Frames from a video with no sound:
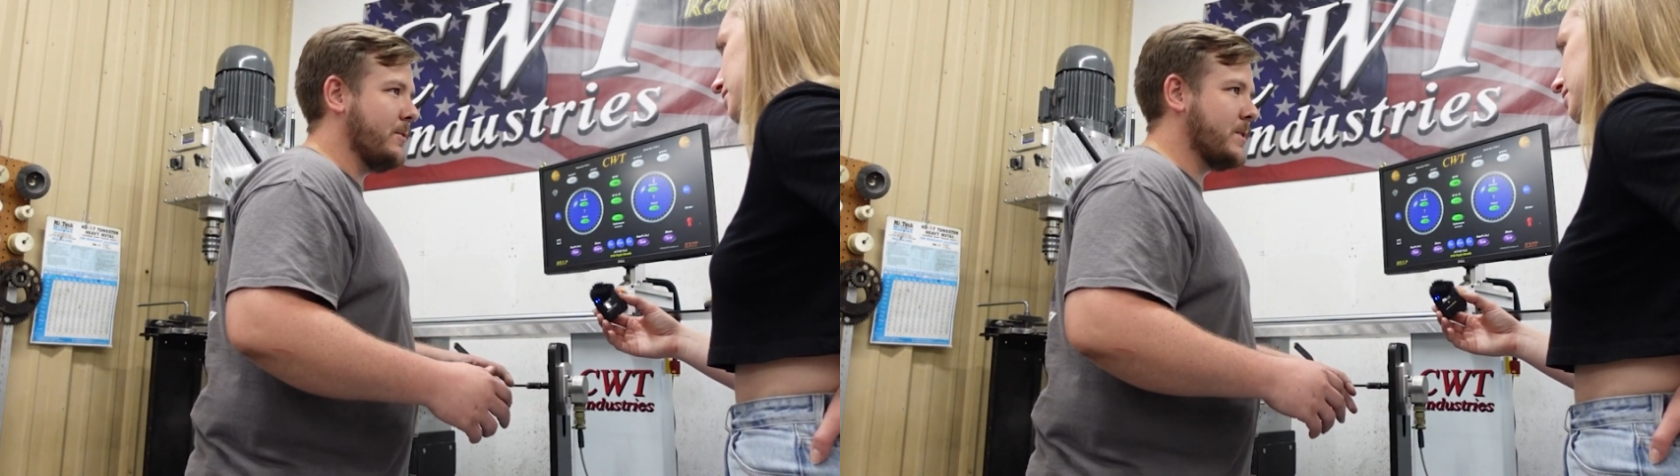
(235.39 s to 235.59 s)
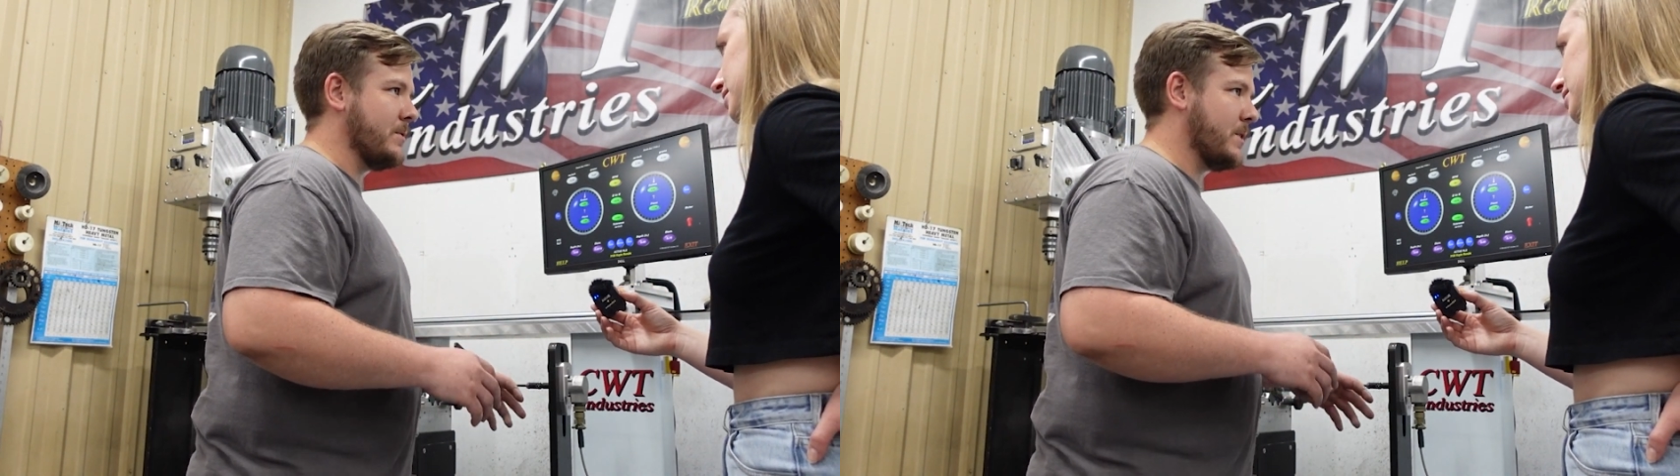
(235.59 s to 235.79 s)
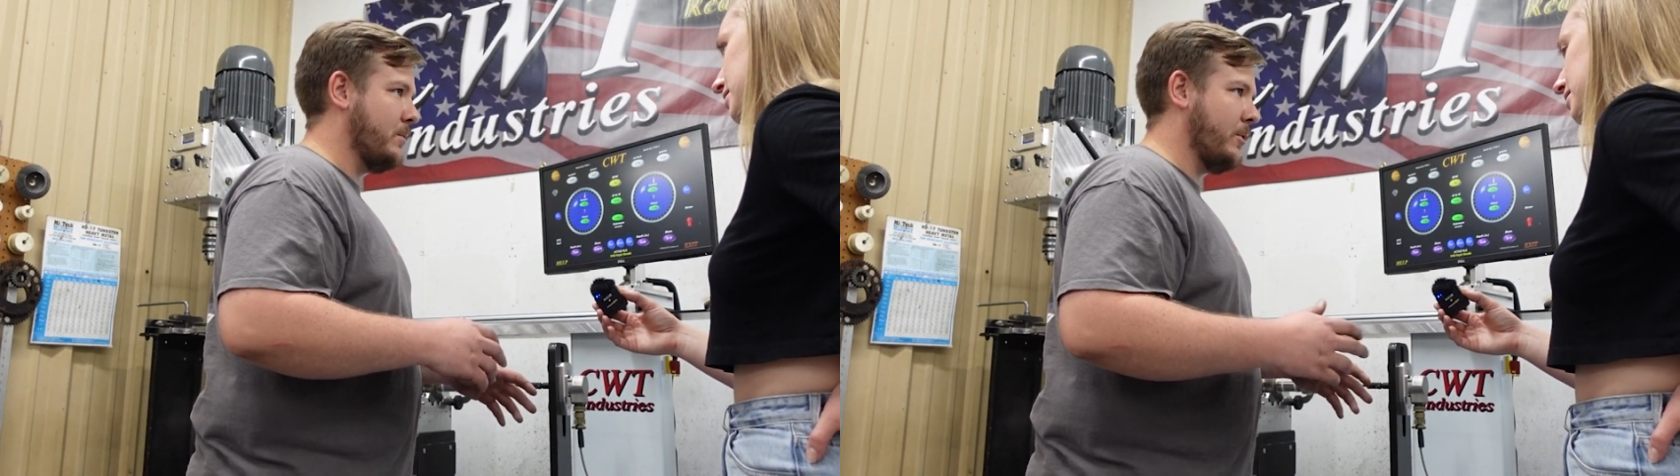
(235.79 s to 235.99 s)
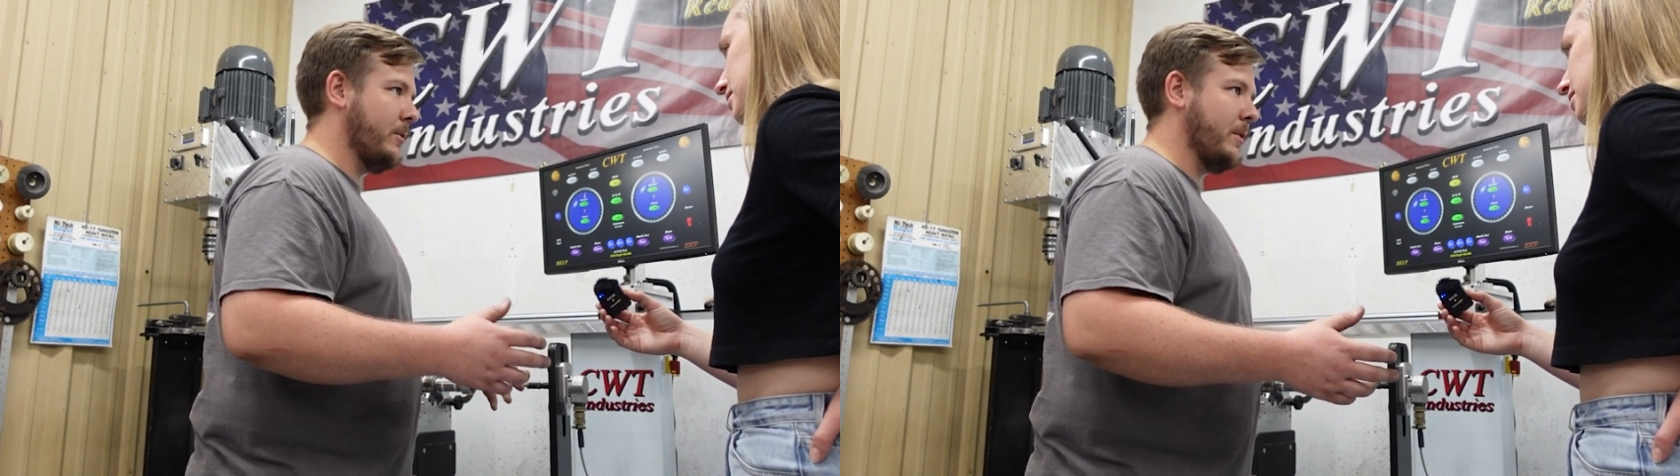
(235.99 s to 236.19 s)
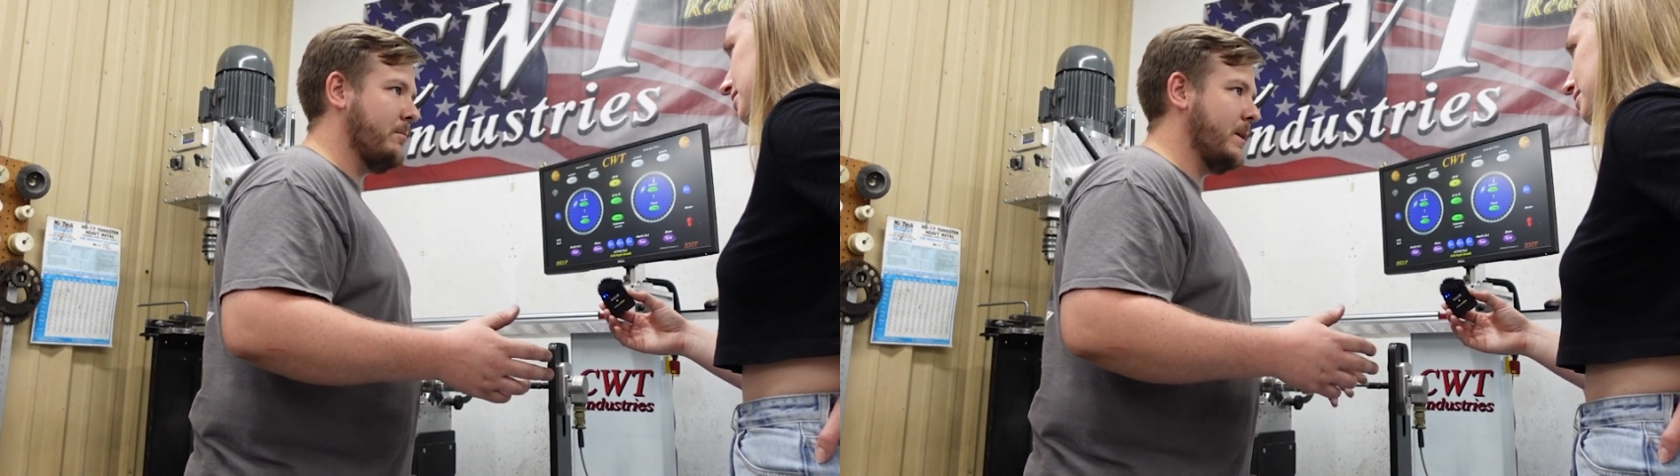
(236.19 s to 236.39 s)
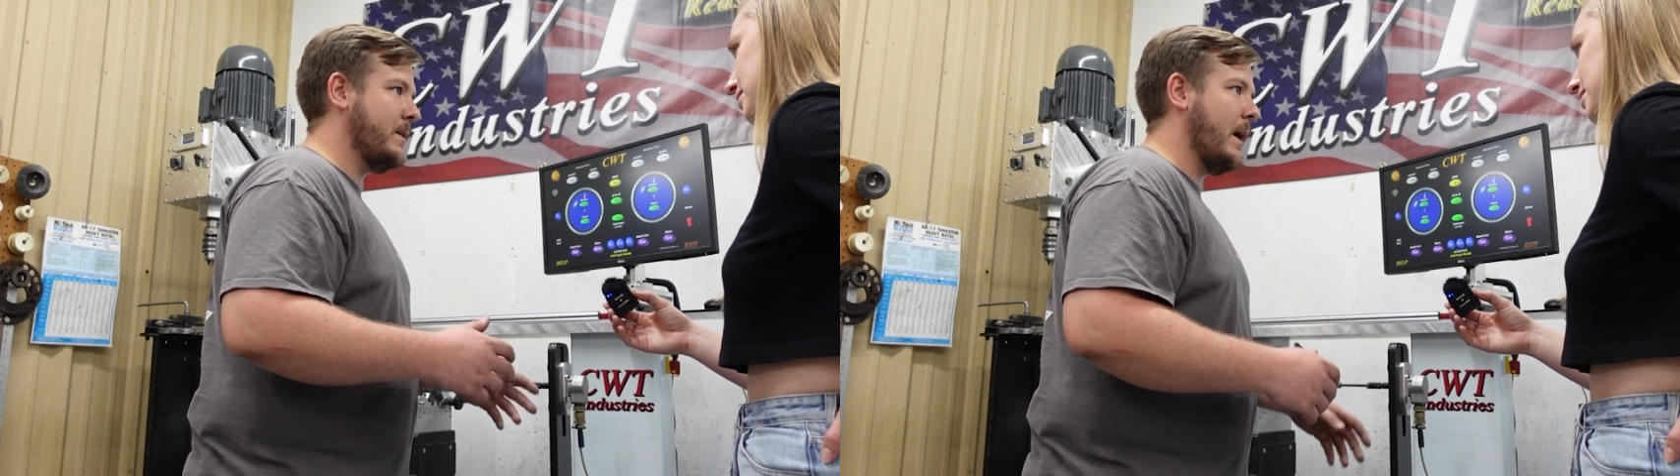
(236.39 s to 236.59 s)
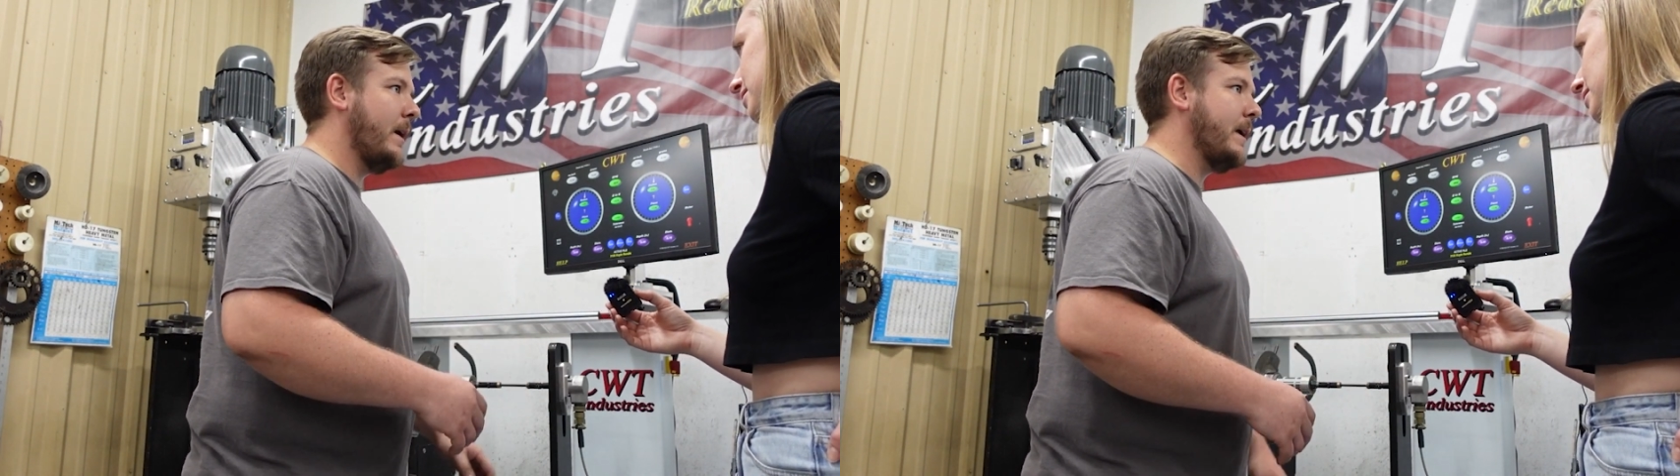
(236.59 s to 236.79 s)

so somewhere in the mid to high